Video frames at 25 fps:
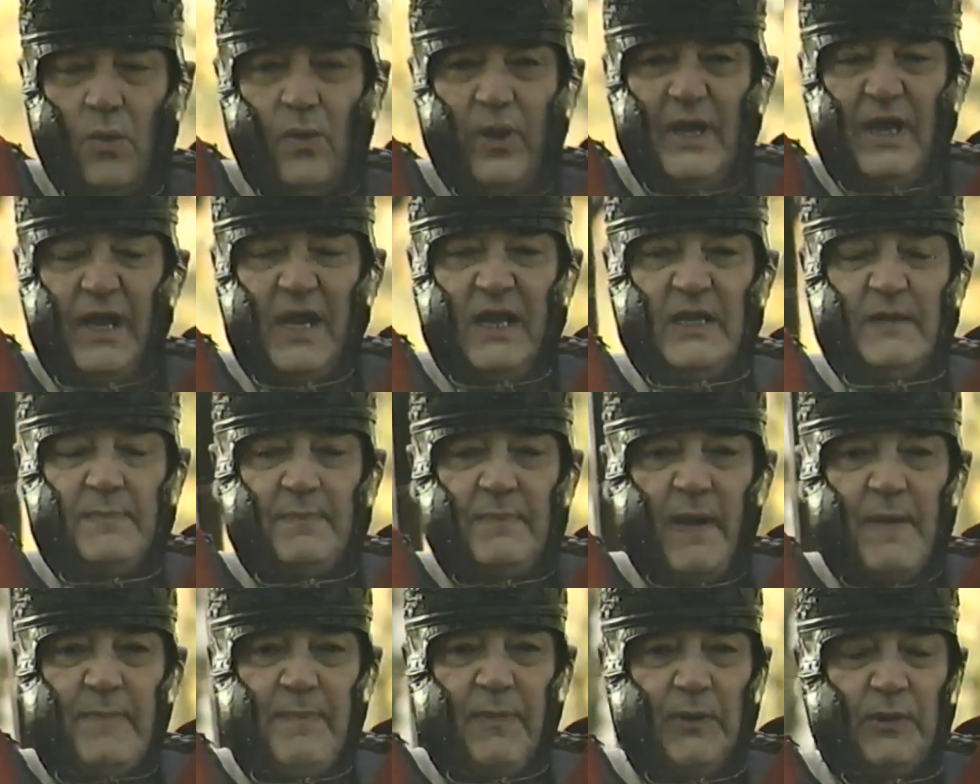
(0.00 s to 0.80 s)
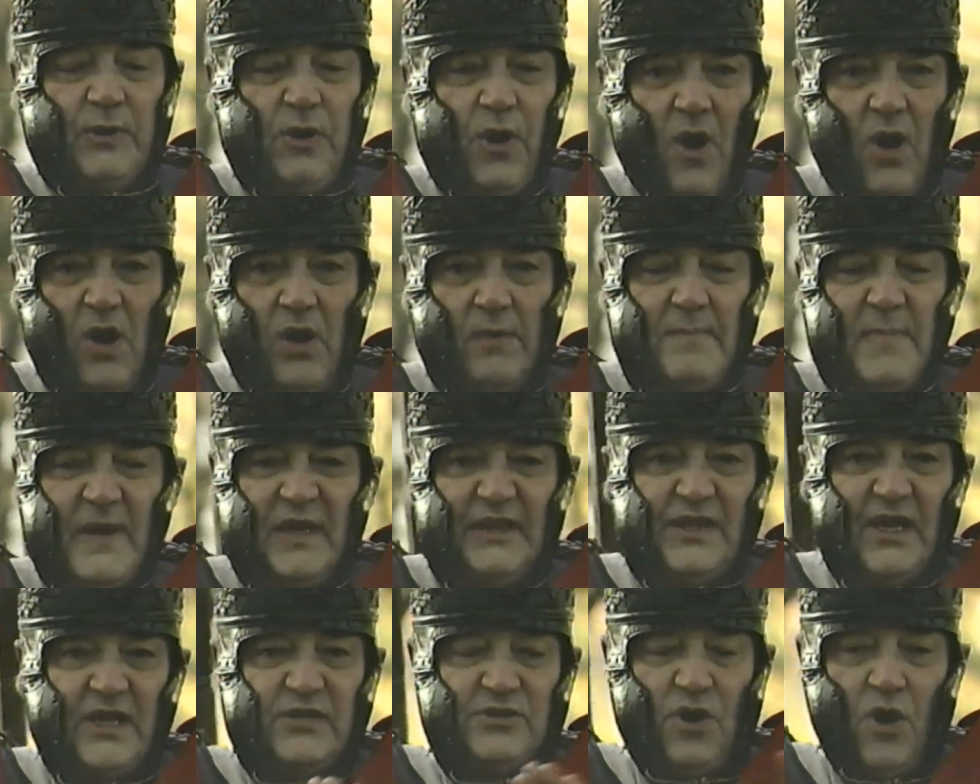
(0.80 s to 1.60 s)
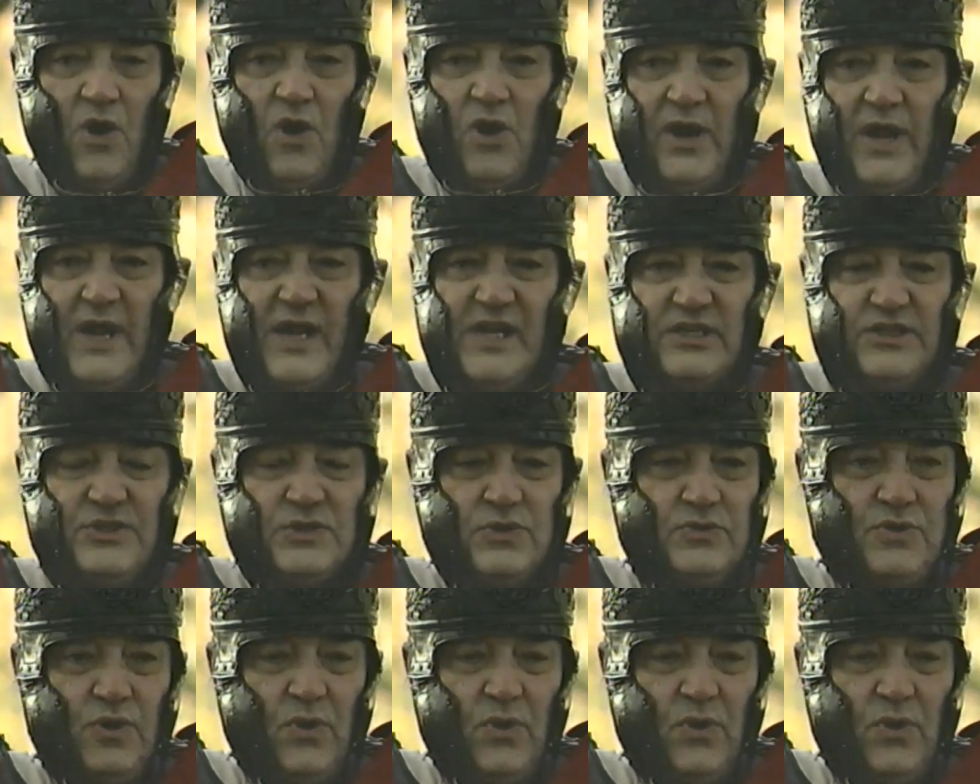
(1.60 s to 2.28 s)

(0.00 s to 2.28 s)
We need people called metatores